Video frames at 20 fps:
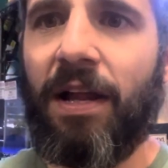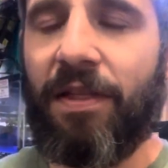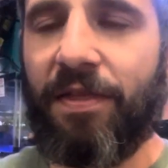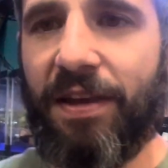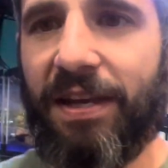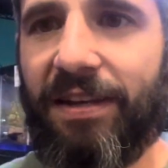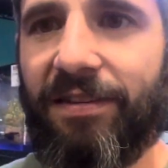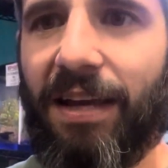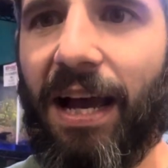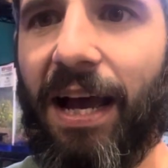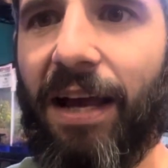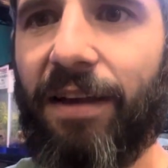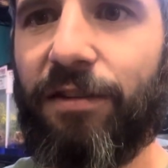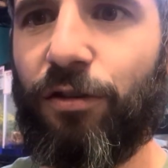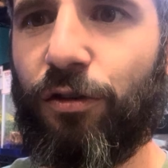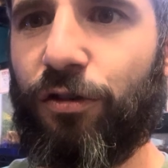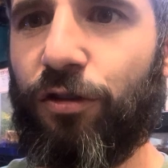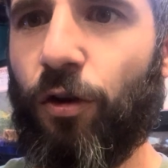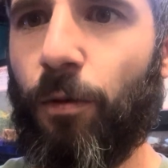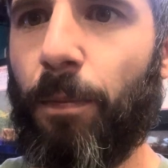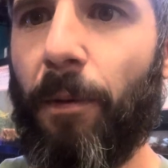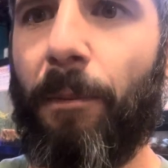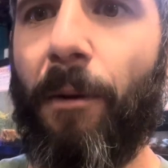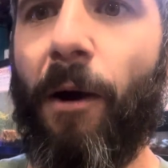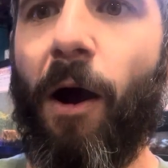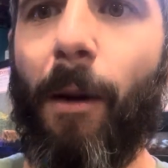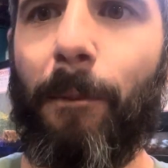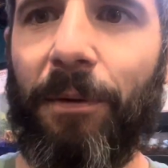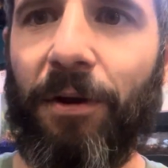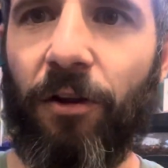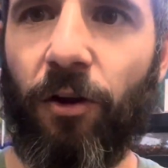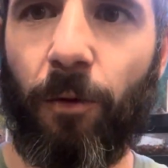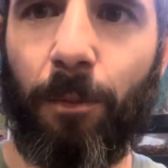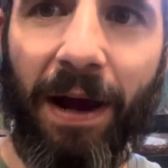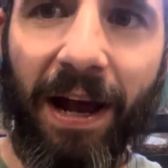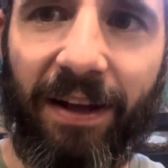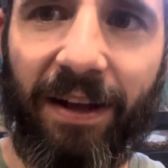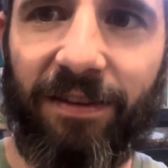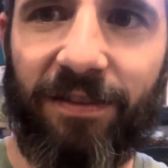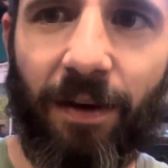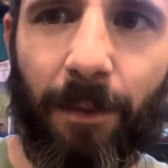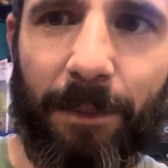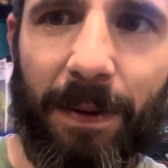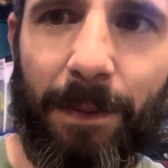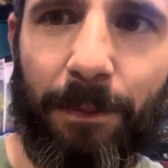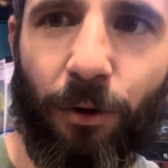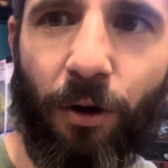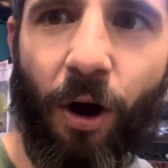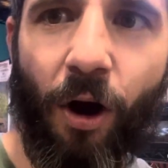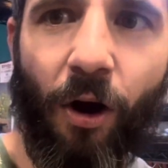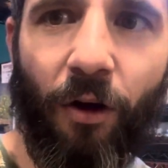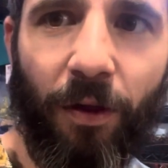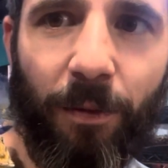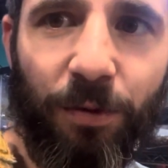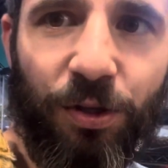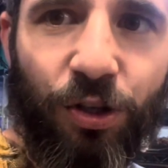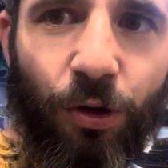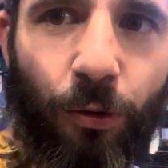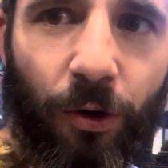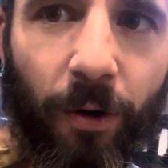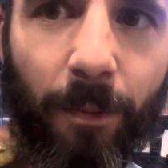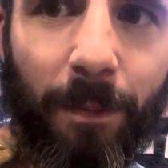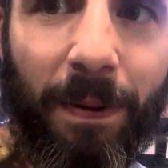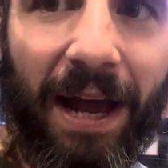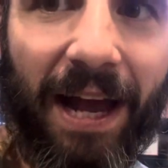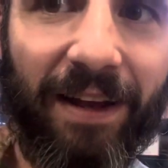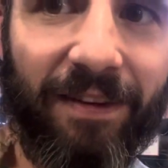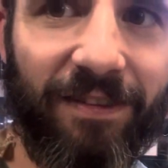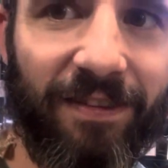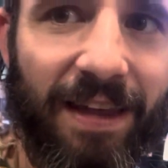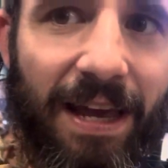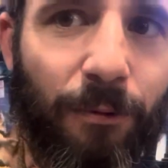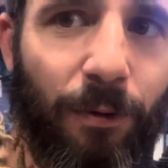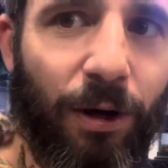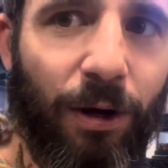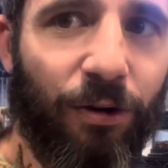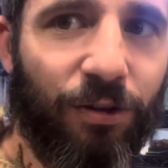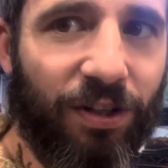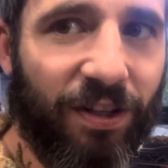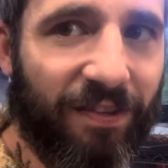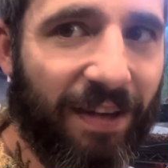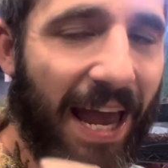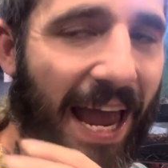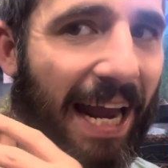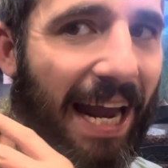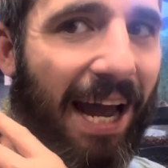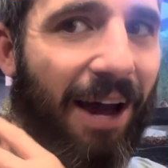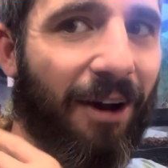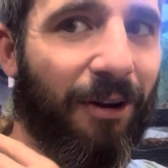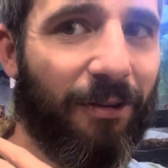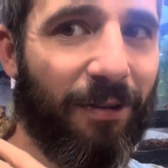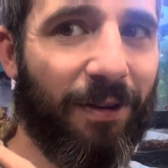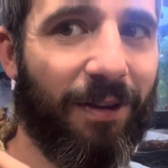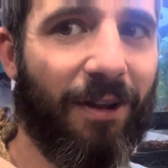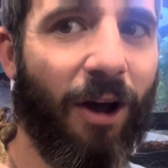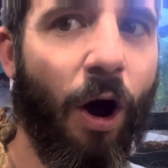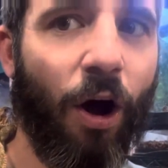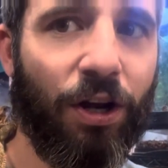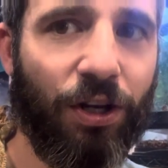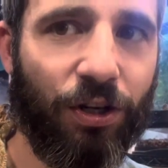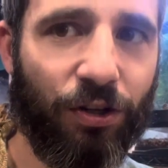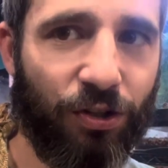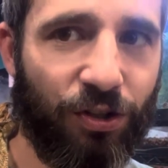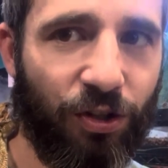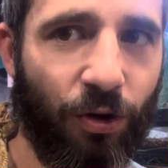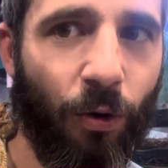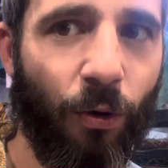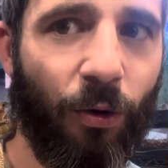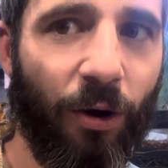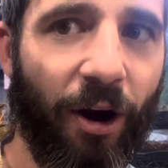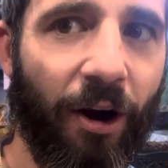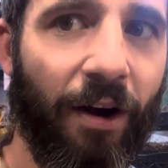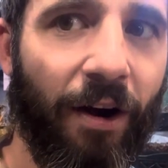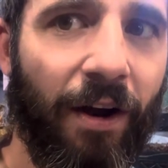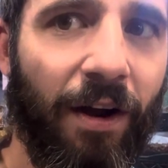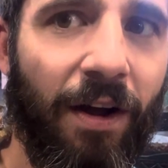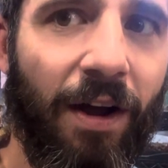These guys are super popular pets. Some people call them shoulder pets. They will just hang out on your shoulder.